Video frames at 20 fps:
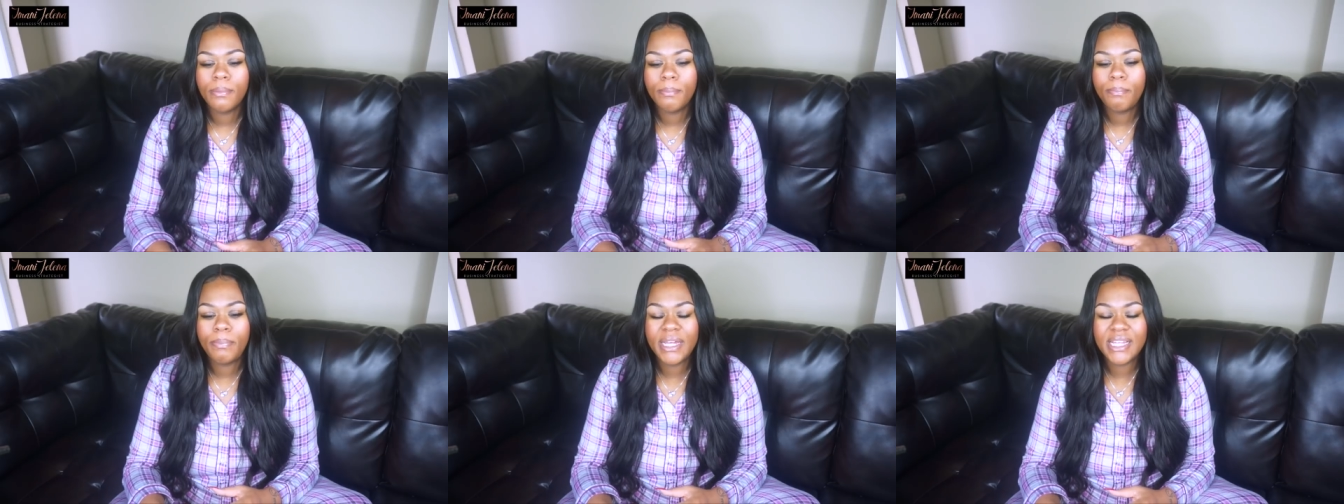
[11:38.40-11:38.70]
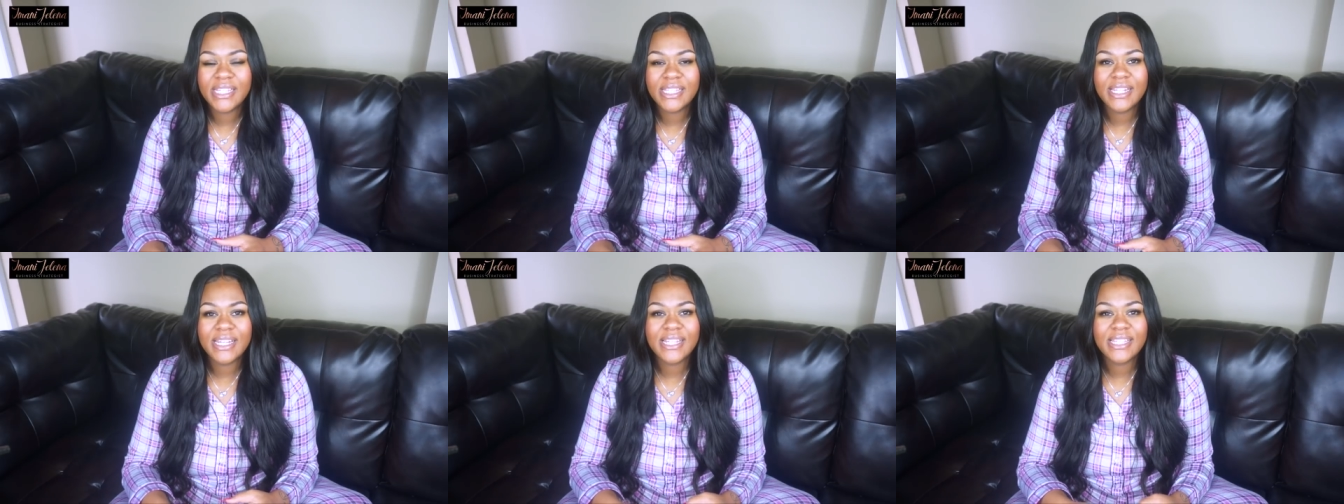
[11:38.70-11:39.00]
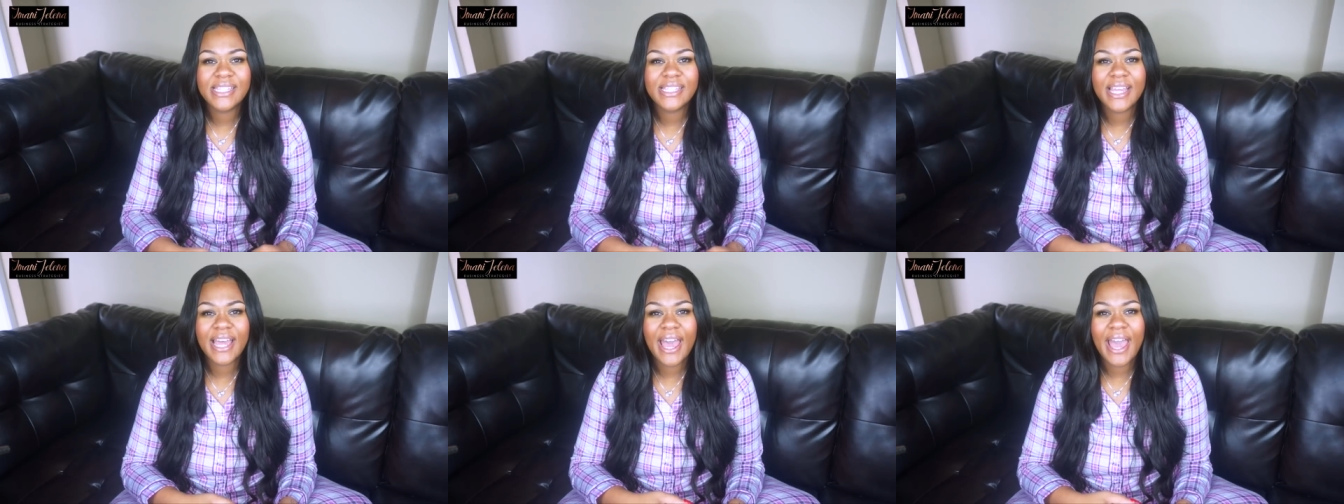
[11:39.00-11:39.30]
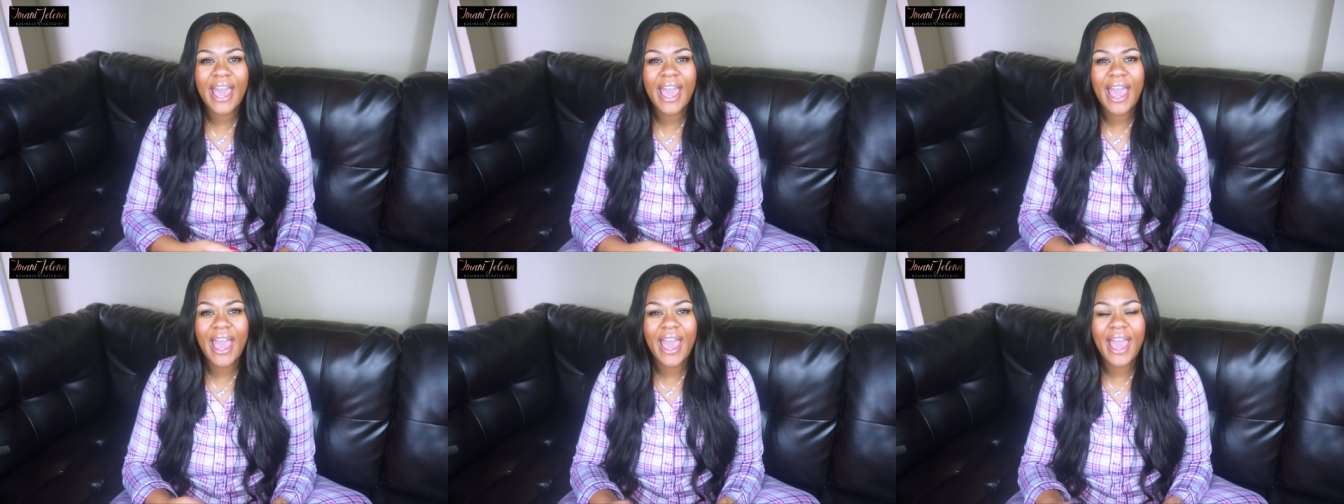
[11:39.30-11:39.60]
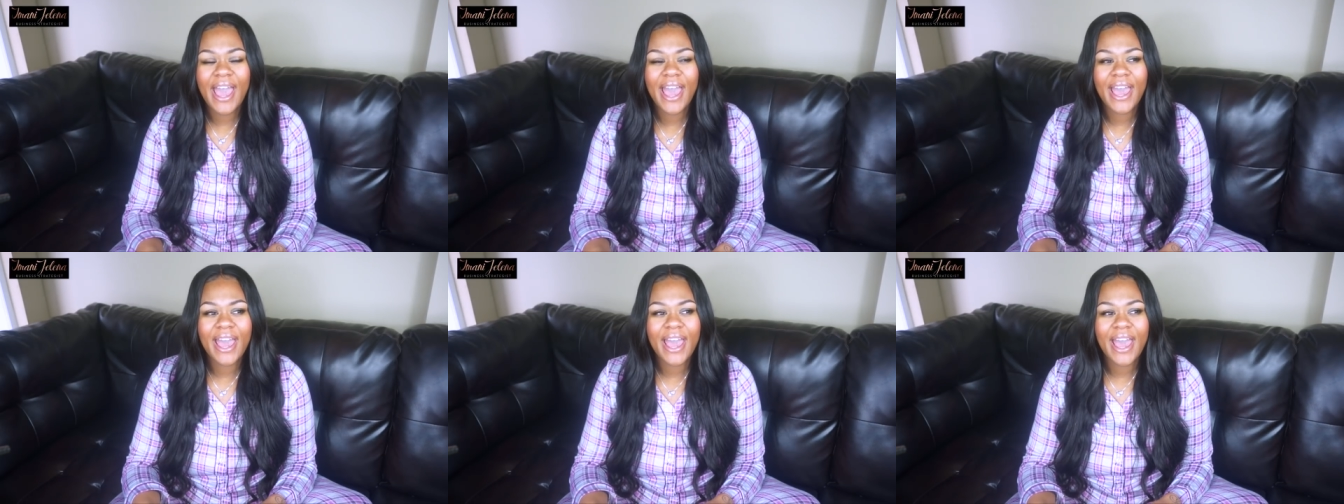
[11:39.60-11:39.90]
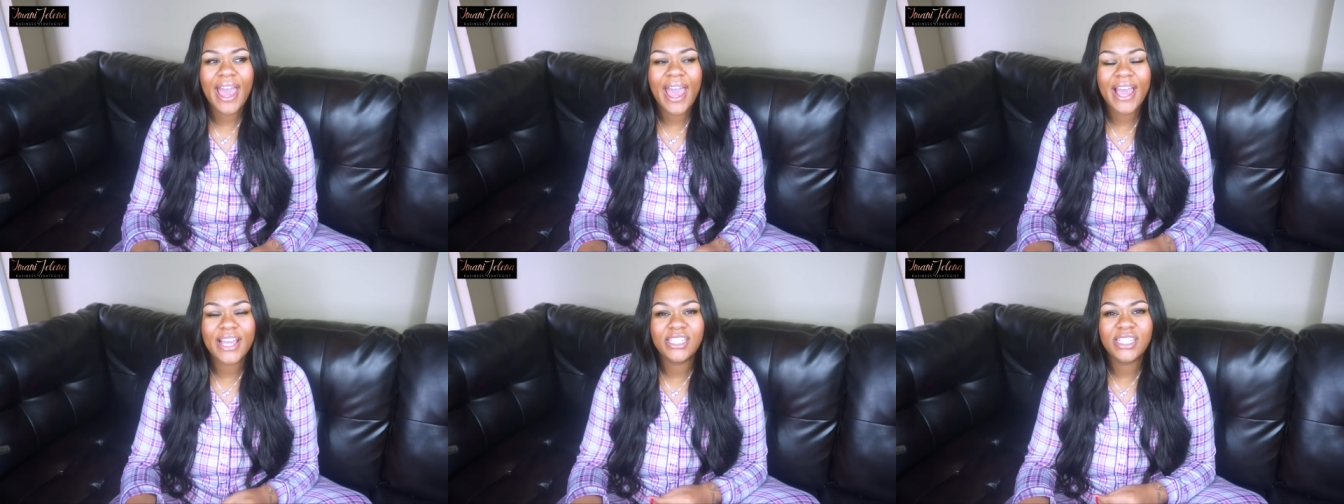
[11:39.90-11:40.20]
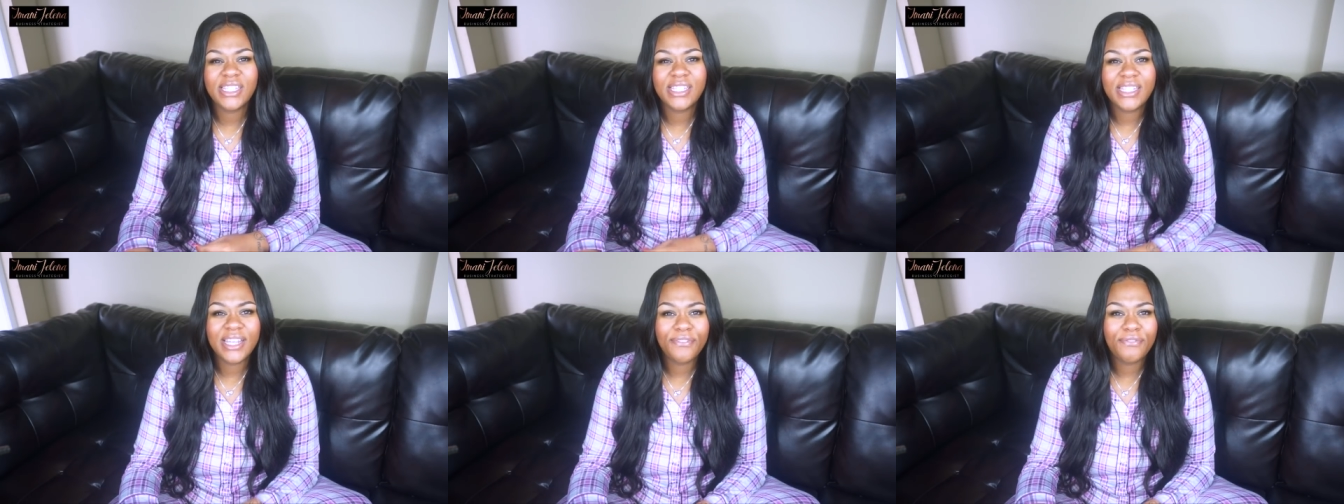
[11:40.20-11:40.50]
business
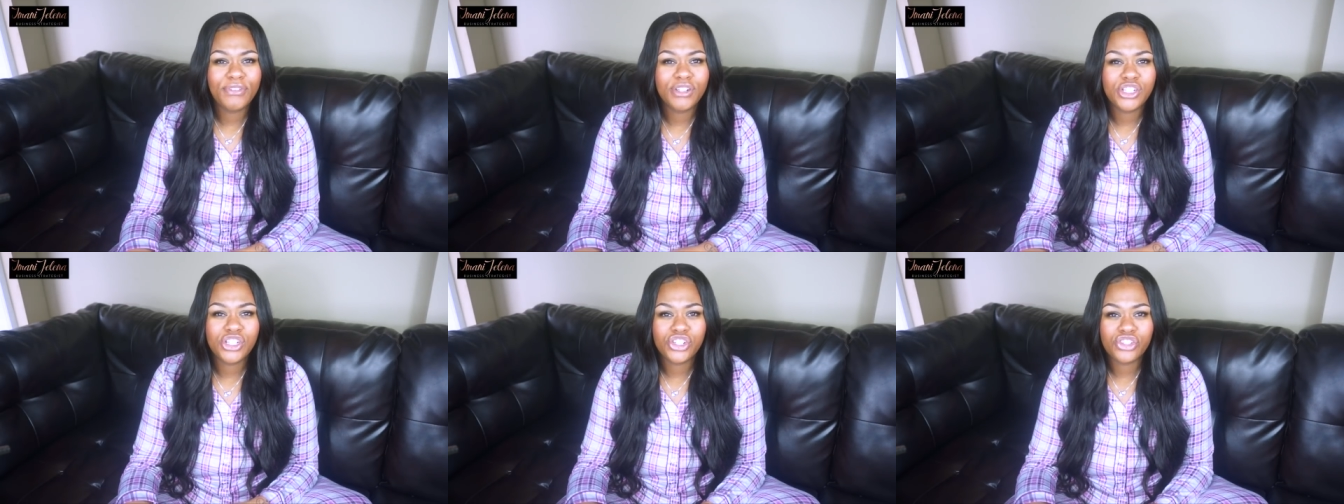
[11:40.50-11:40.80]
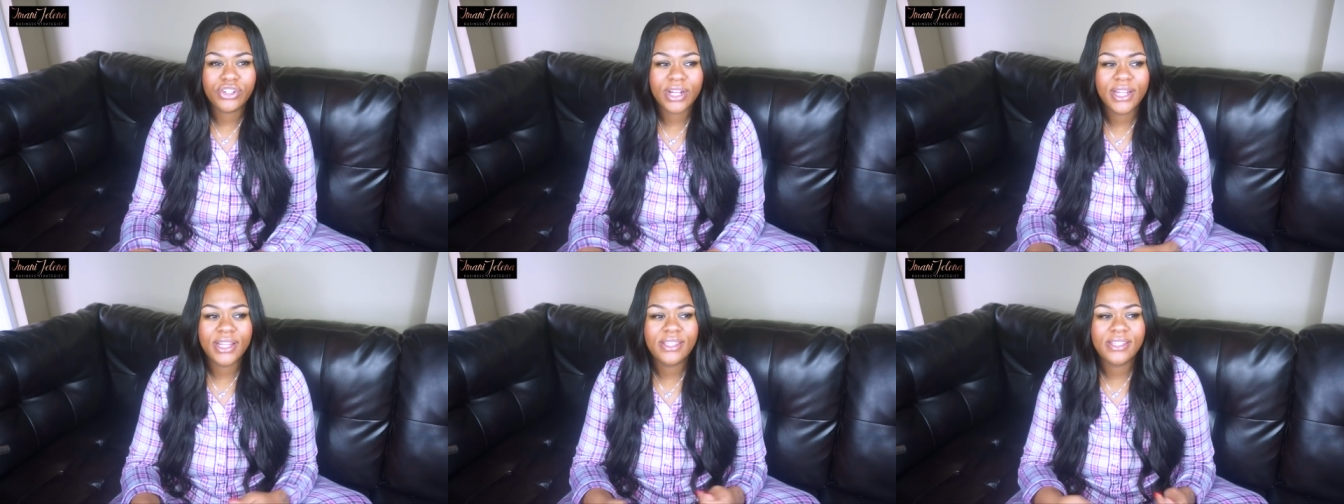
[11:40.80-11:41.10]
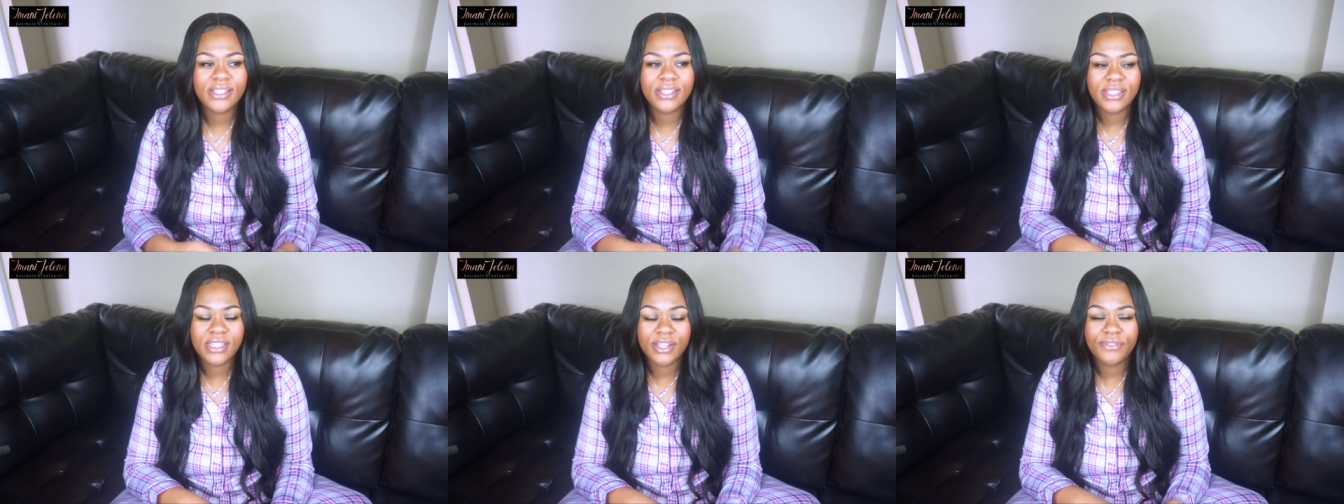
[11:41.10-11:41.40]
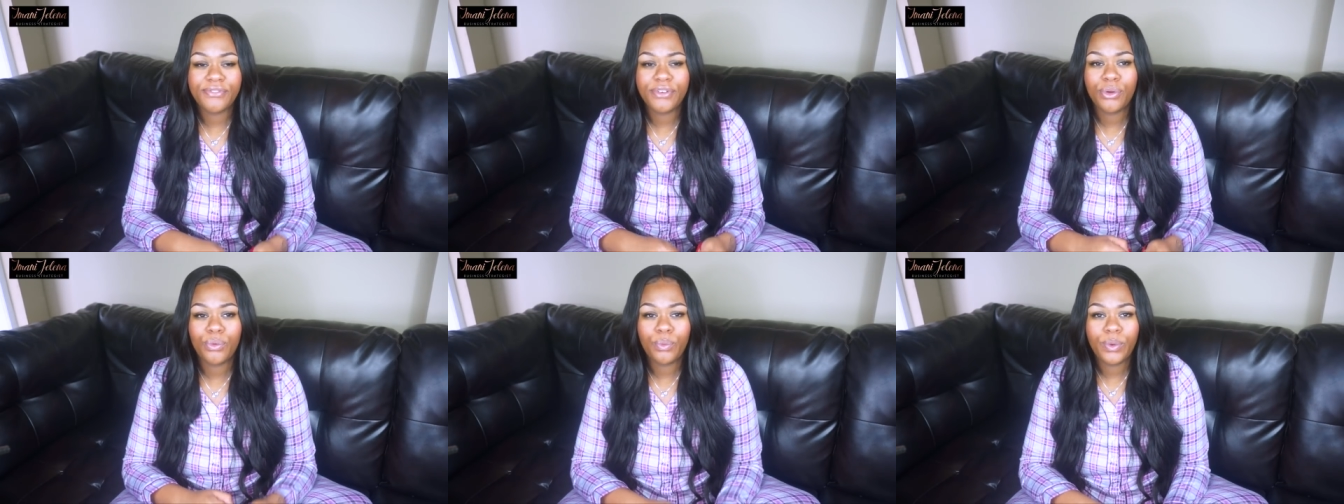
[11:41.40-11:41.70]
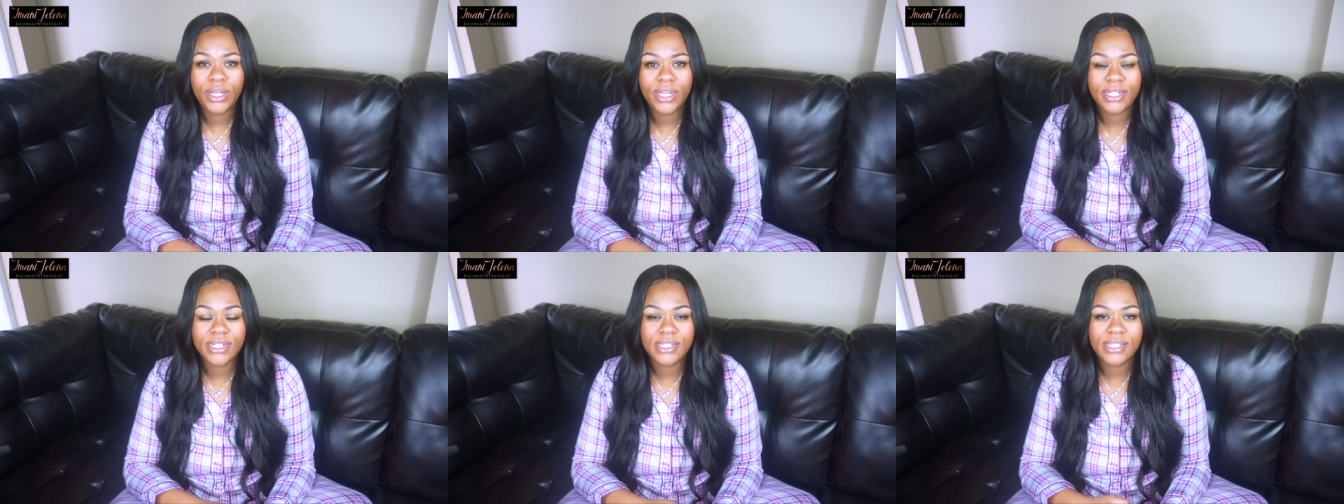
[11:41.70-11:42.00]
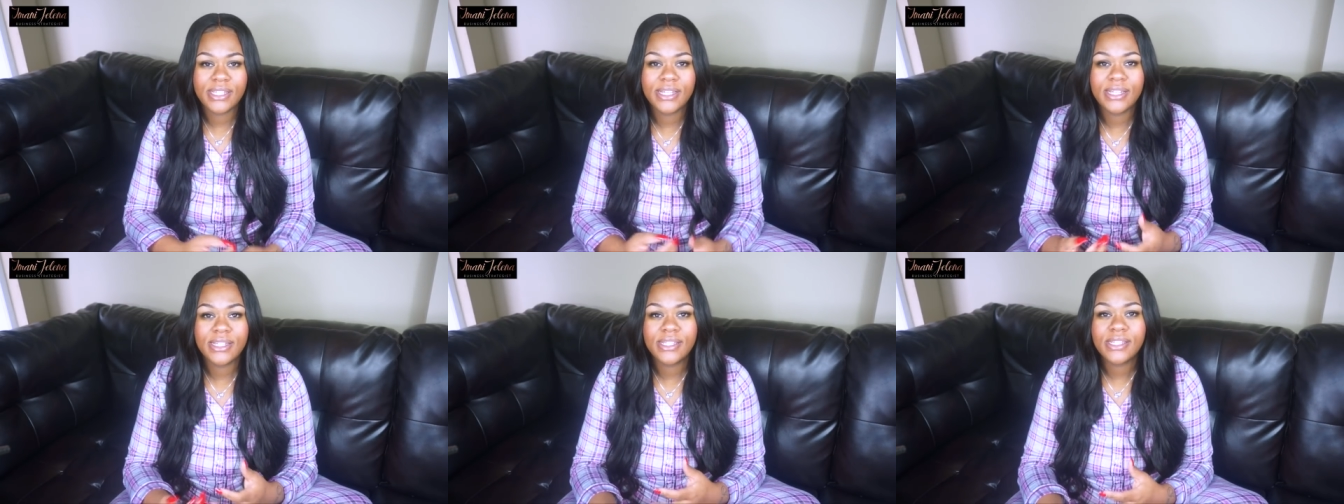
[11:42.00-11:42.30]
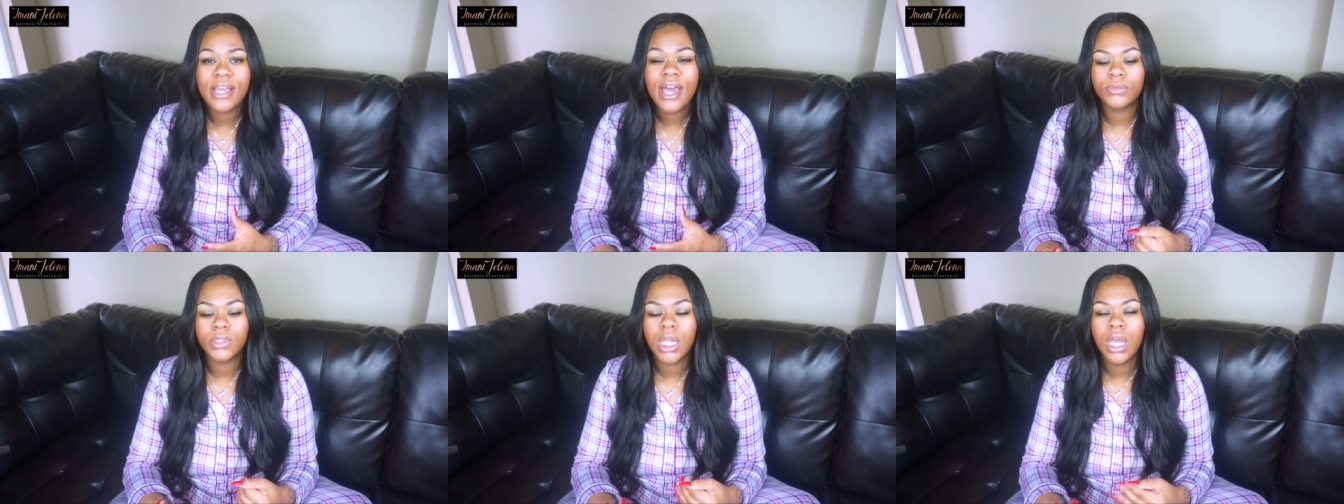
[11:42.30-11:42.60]
has different strengths and different weaknesses.